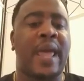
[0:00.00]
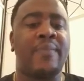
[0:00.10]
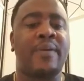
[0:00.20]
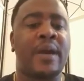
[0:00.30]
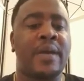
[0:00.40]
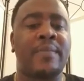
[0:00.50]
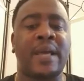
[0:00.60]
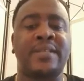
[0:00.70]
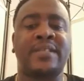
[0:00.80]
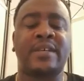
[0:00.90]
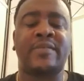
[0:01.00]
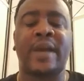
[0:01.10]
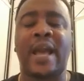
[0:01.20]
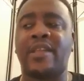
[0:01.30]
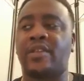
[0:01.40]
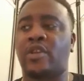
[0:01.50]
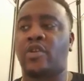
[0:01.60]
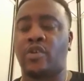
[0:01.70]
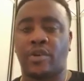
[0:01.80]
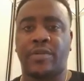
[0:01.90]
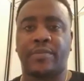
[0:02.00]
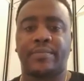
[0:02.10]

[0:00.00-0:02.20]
Abraham and Sarah had in God.